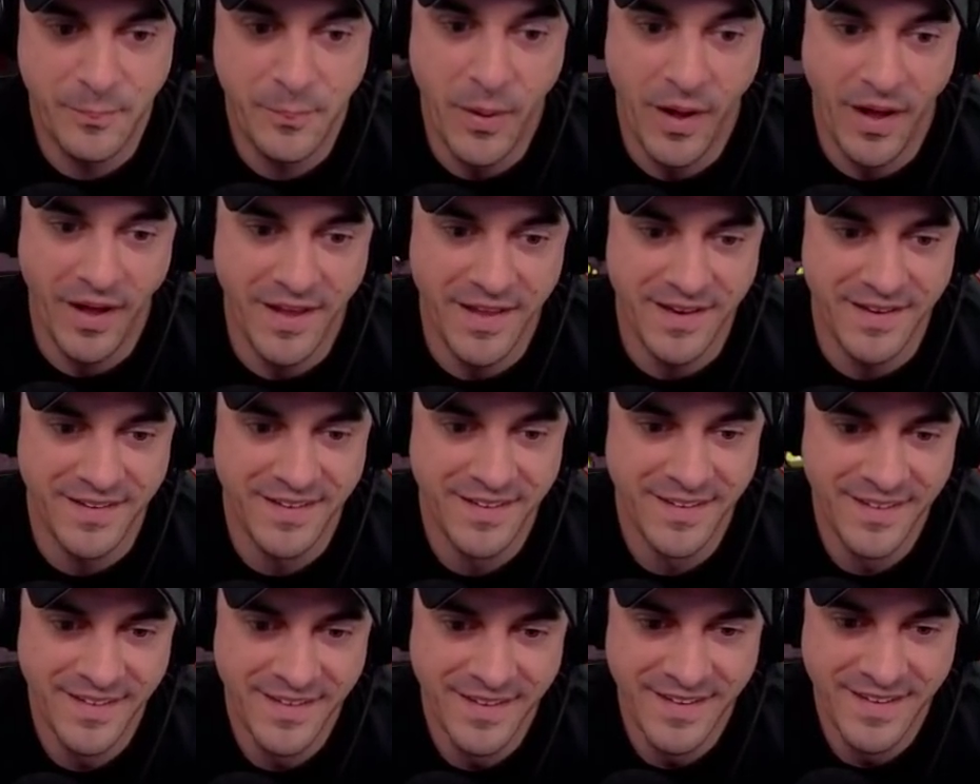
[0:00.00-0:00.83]
But
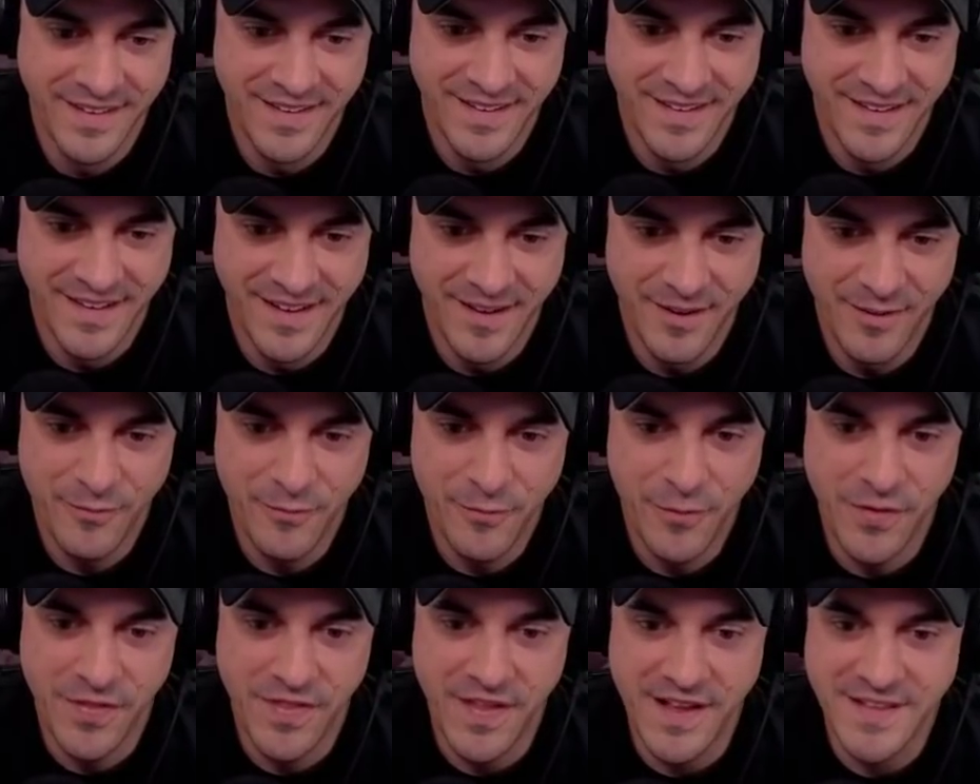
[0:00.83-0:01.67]

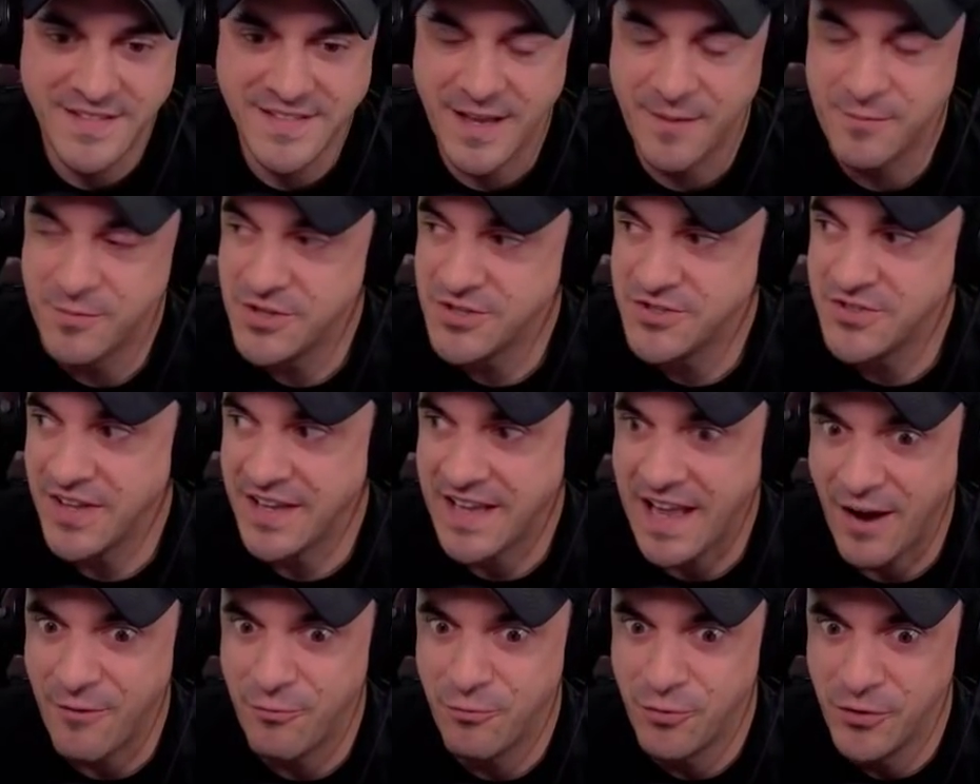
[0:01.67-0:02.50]
for this, I'm just
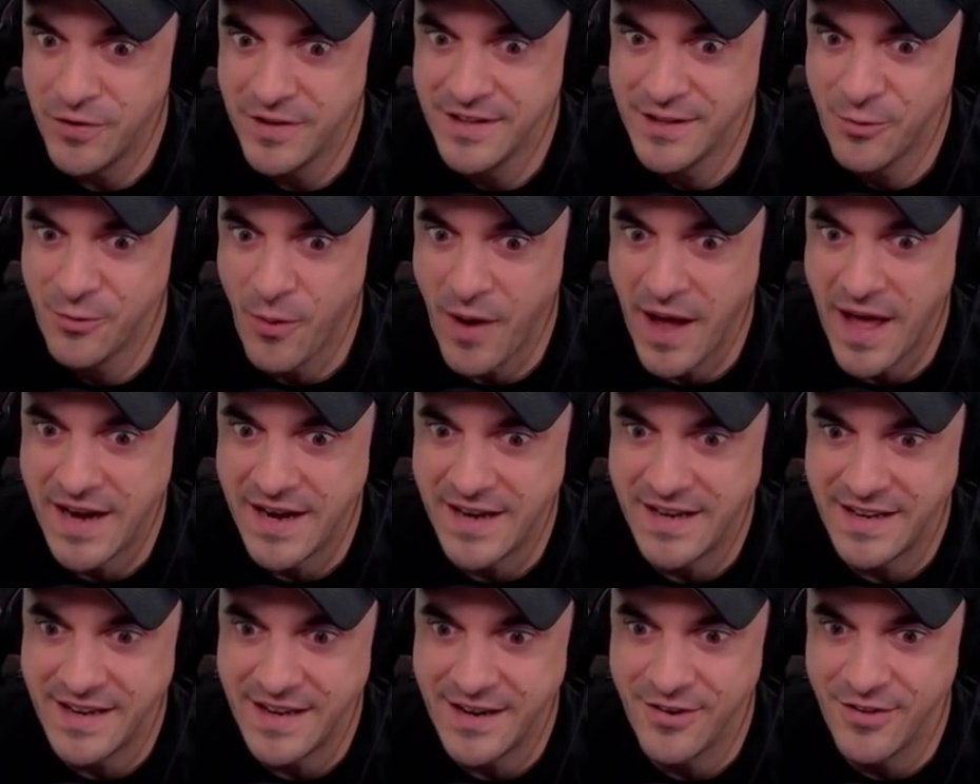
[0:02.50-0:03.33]
like, I really
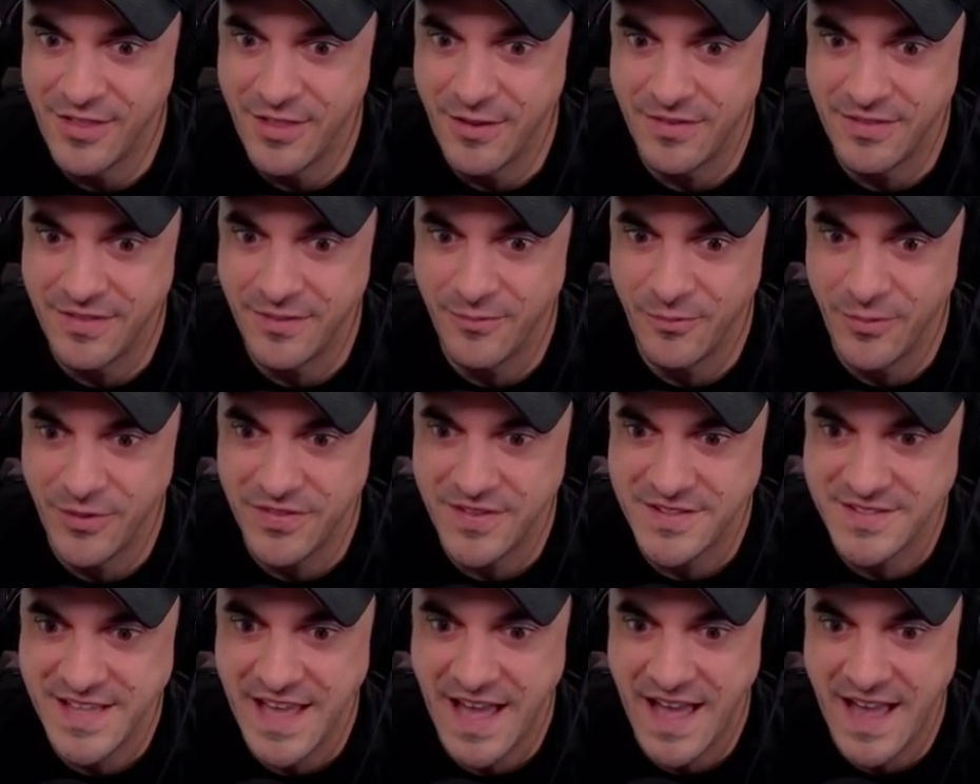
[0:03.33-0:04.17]
wanted to hear the what
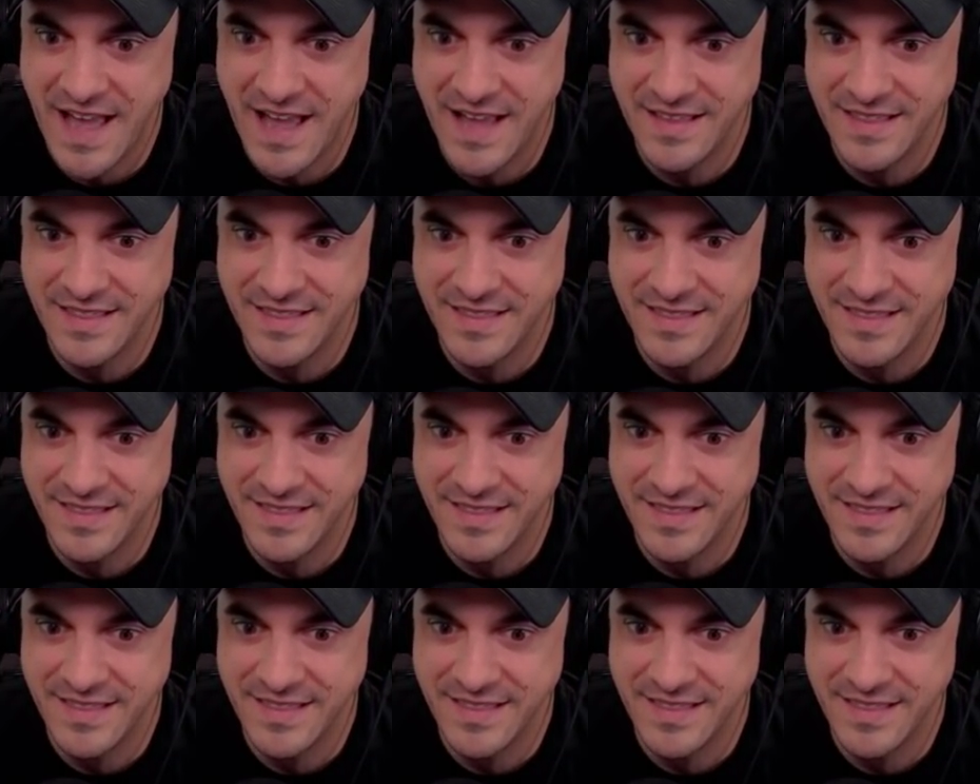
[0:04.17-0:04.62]
this guy...